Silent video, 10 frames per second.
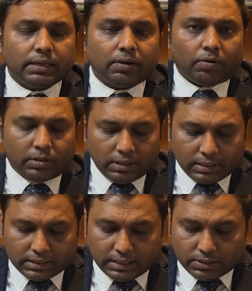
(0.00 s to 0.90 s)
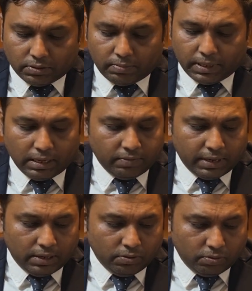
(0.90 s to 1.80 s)
that all the seats will be
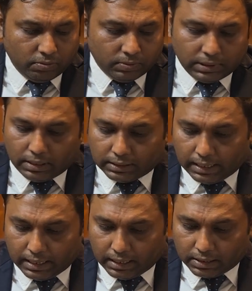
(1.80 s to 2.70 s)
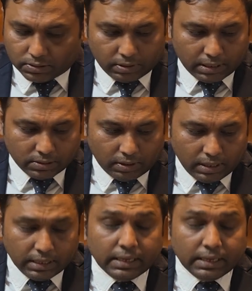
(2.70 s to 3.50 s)
given to Telangana students only.